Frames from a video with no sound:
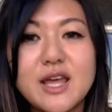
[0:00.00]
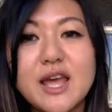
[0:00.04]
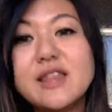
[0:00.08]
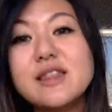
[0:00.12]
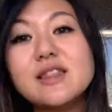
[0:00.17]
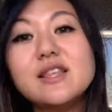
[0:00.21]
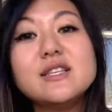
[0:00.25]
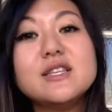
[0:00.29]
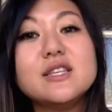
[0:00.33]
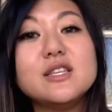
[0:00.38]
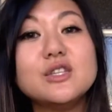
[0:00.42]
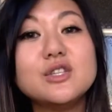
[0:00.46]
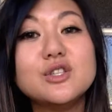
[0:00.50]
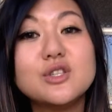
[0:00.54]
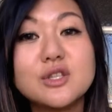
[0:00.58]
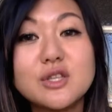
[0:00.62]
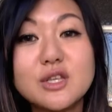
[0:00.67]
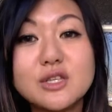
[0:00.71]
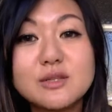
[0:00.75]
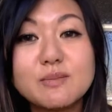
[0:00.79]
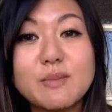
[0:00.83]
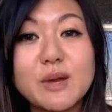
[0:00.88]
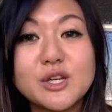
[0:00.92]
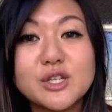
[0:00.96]
And this is
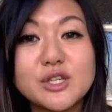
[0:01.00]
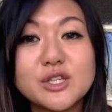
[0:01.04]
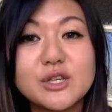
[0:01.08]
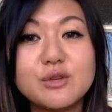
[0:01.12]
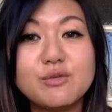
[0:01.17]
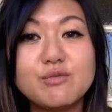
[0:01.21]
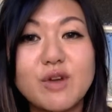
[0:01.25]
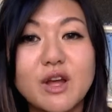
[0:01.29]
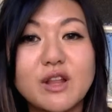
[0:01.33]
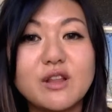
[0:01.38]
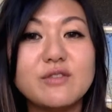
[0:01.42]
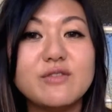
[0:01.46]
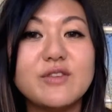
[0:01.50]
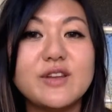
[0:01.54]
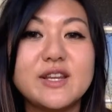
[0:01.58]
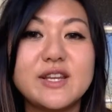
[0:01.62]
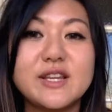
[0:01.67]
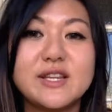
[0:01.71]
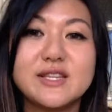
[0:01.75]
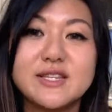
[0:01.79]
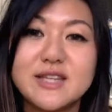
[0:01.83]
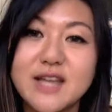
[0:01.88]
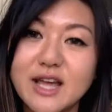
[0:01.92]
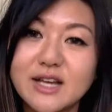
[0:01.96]
especially relevant
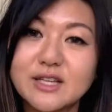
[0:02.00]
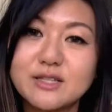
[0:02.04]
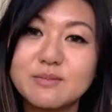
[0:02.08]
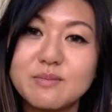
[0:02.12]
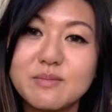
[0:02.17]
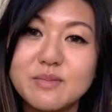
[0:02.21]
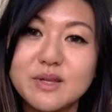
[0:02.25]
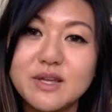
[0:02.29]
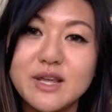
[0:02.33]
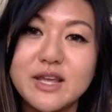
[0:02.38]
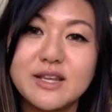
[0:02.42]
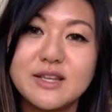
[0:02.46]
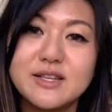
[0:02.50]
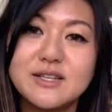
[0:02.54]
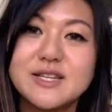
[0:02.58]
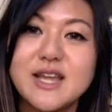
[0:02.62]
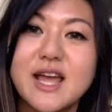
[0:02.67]
in